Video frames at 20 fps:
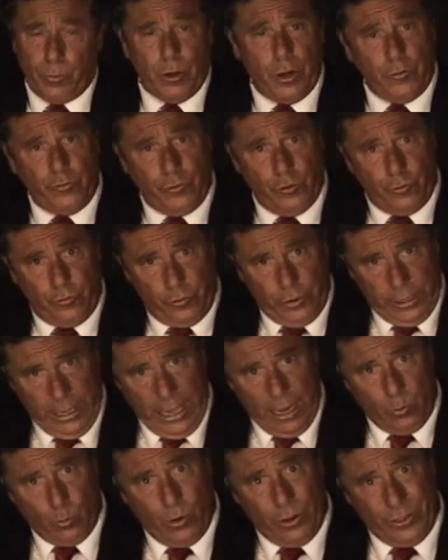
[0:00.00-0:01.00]
But if you
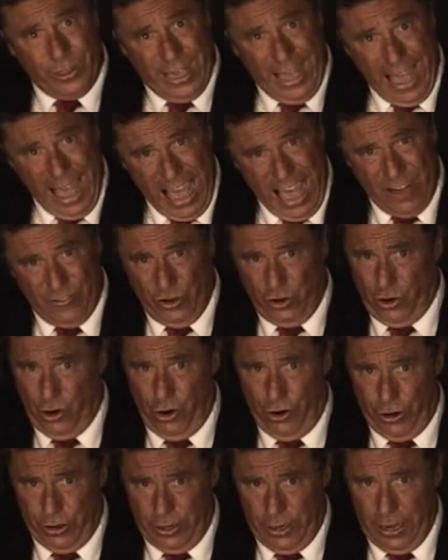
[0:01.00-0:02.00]
forget whether you have a
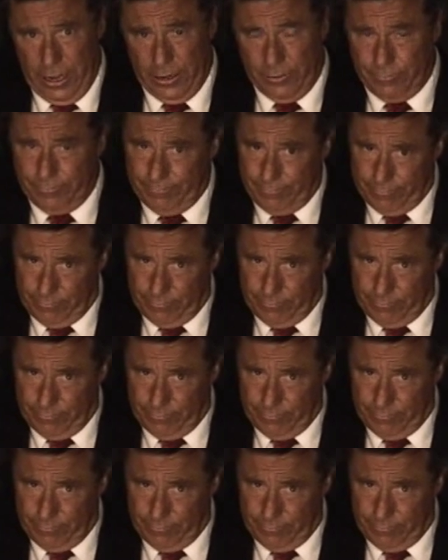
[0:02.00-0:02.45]
car or not,